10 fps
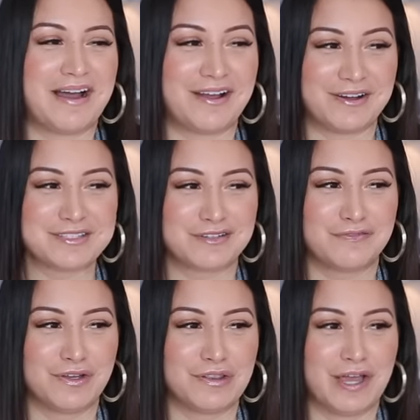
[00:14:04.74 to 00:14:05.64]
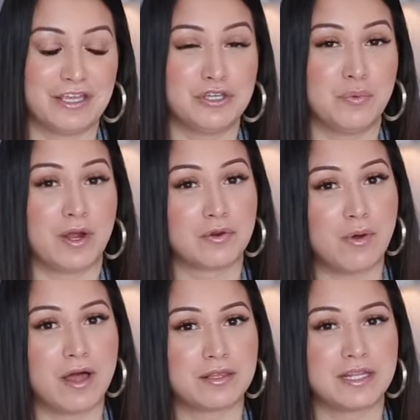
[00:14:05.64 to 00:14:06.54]
I also feel like you want
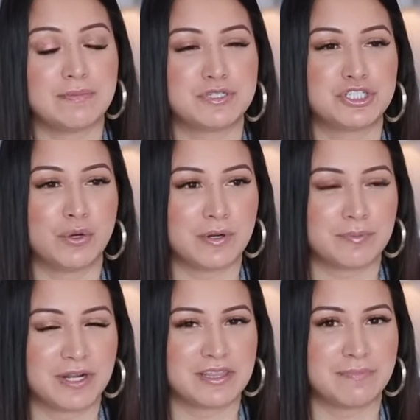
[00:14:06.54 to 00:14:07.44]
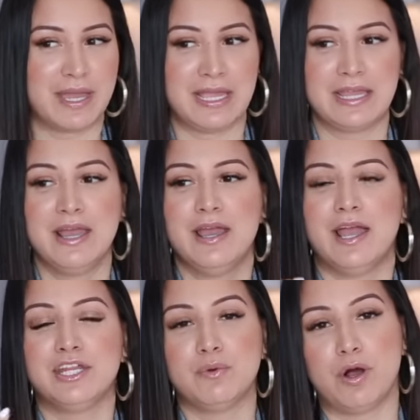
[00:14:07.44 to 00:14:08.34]
quality, but you don't want to break the bank,
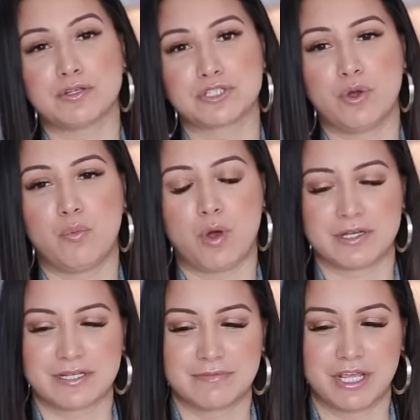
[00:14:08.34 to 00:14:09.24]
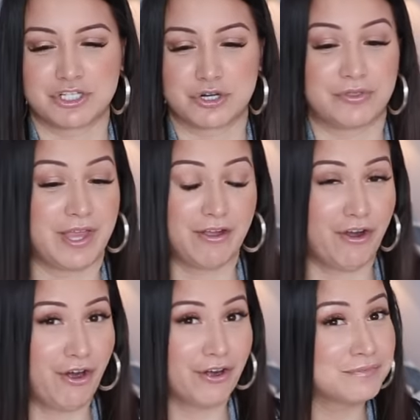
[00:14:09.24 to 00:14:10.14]
and you also want to make sure they
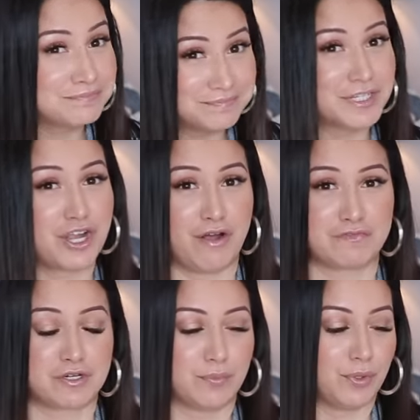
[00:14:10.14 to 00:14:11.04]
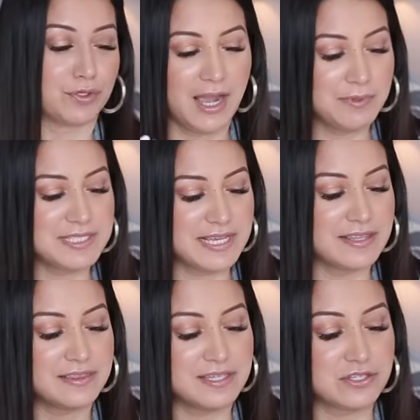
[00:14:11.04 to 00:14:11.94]
are comfortable. I would say
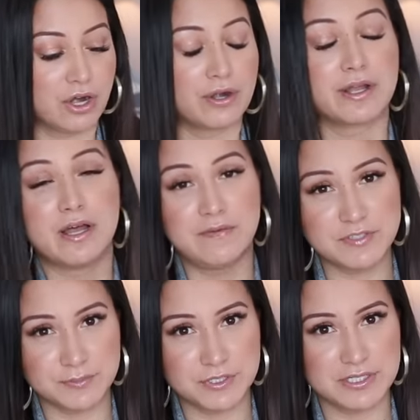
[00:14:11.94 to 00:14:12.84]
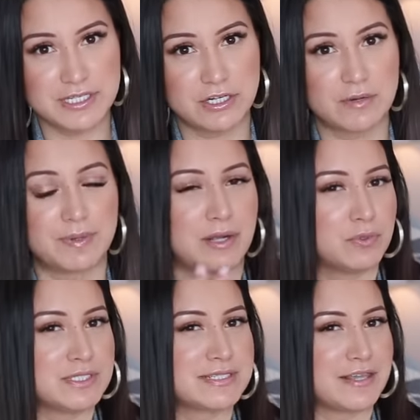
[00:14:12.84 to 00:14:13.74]
that these are a comfortable sneaker, but I
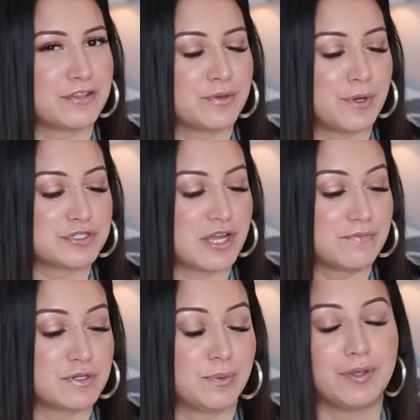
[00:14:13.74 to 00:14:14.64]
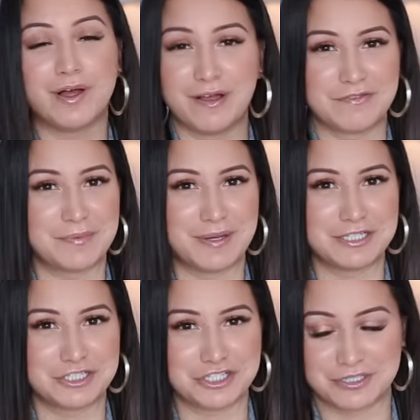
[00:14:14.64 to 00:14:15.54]
wouldn't say they're the most comfortable of the
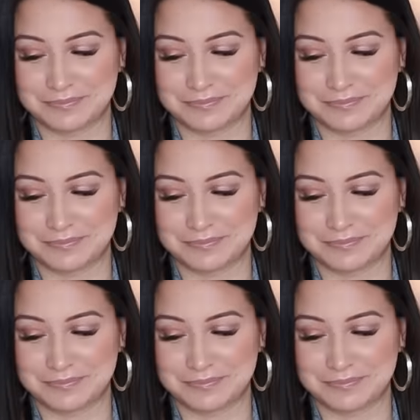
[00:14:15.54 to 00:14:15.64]
bunch.